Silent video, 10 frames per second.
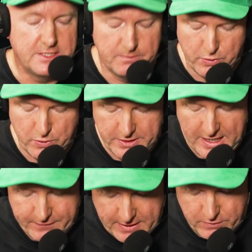that's important.
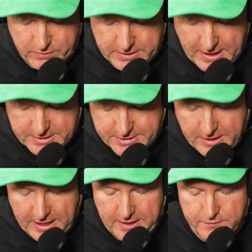You have to have a look at that.
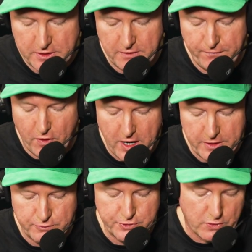So that gives you your
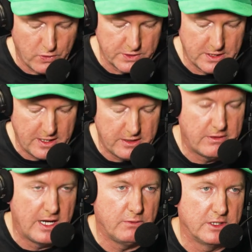final scores, and they're the
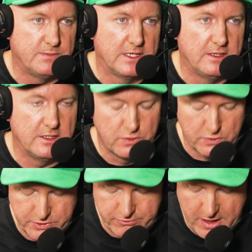rating we're expecting these
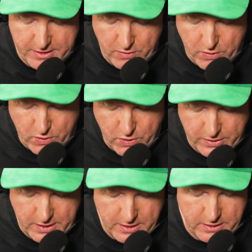horses to run
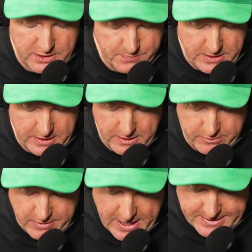on this
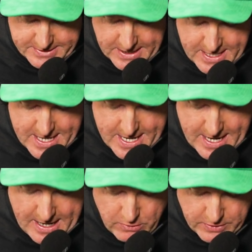particular race.
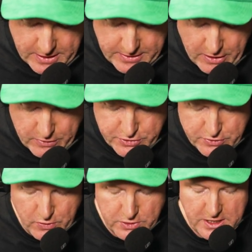Uh, looking at those
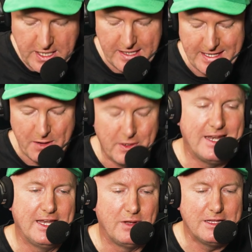scores, Kiaarn, now we're
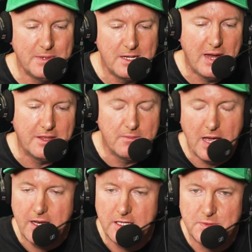getting into a little bit of
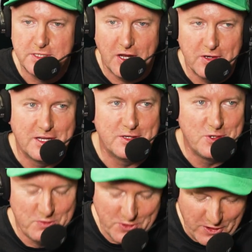mathematics, but don't get
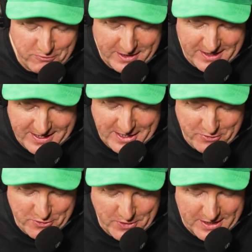too put off. We're going to
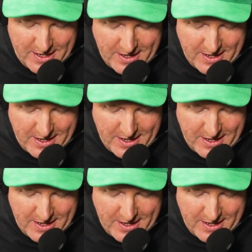get through it.